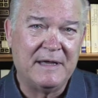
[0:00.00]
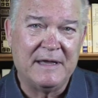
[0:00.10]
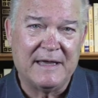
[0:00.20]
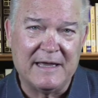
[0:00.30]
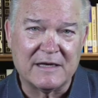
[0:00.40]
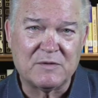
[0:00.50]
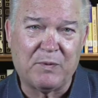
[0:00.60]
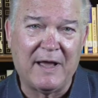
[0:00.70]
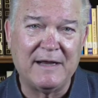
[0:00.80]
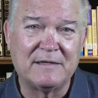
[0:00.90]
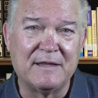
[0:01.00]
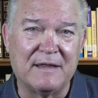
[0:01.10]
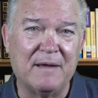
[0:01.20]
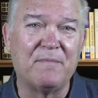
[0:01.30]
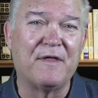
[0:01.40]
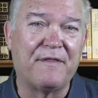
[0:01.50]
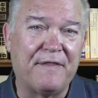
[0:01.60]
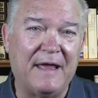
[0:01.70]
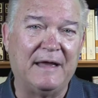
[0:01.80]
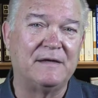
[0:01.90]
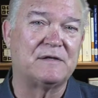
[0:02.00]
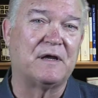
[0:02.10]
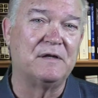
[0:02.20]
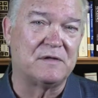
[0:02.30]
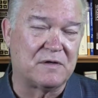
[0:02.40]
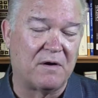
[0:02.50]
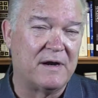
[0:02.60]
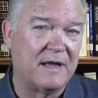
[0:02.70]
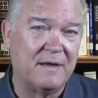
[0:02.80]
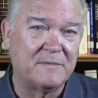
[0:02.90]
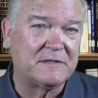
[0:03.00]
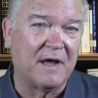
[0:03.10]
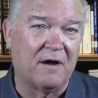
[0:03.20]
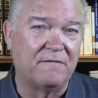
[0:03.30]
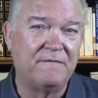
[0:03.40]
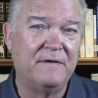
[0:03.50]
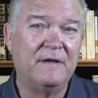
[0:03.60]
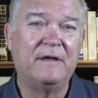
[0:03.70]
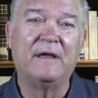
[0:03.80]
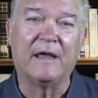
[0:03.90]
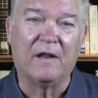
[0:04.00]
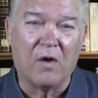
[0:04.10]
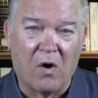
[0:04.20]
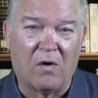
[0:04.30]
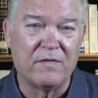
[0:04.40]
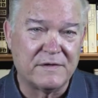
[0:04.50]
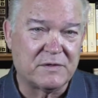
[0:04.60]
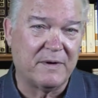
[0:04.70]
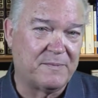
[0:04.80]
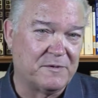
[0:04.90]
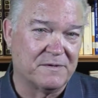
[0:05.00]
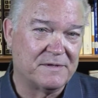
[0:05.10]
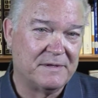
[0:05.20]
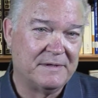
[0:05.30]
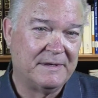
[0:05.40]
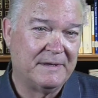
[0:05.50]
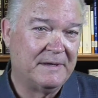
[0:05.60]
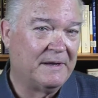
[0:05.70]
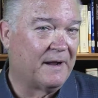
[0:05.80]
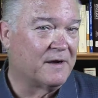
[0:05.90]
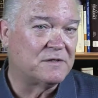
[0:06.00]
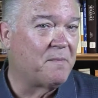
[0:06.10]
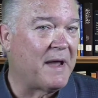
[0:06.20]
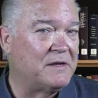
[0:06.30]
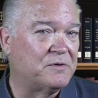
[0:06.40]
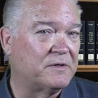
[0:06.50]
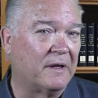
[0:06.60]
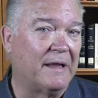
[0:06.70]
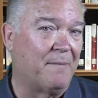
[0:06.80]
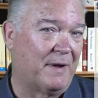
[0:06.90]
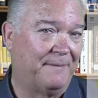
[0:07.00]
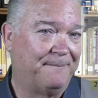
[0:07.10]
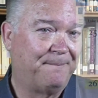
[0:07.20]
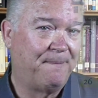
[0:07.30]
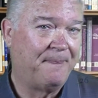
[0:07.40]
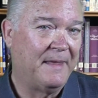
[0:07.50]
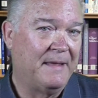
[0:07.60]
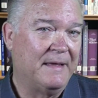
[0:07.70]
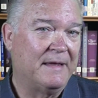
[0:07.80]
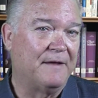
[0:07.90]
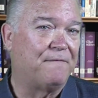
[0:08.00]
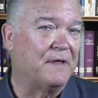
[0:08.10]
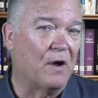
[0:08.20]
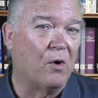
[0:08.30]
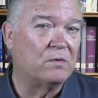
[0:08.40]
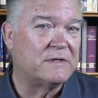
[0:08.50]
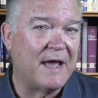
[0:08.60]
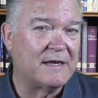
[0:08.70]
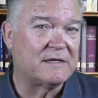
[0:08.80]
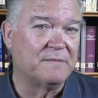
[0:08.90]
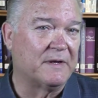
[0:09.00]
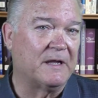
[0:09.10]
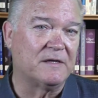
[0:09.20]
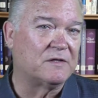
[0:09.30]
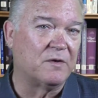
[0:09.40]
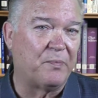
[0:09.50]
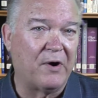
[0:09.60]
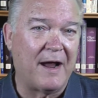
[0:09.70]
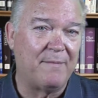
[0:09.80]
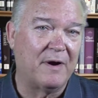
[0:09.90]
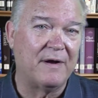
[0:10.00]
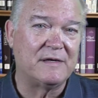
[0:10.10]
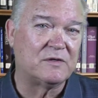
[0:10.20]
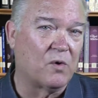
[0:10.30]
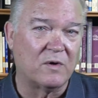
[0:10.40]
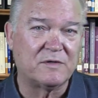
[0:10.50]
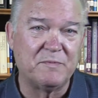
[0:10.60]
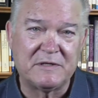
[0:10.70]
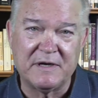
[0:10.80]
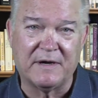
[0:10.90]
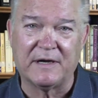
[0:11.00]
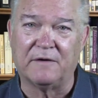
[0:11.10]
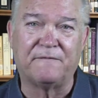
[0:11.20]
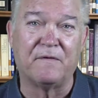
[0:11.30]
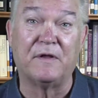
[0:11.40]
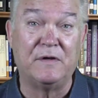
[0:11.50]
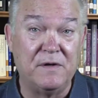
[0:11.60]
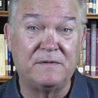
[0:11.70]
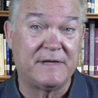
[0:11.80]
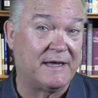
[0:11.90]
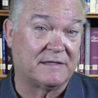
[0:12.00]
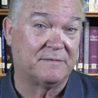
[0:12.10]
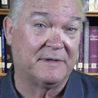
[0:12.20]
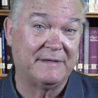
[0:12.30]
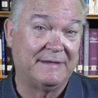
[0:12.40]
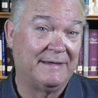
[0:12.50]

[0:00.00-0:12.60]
he explained to them the things concerning himself in all the scriptures." Now here's a major dilemma. If the Old Testament is the primary source material for the New Testament,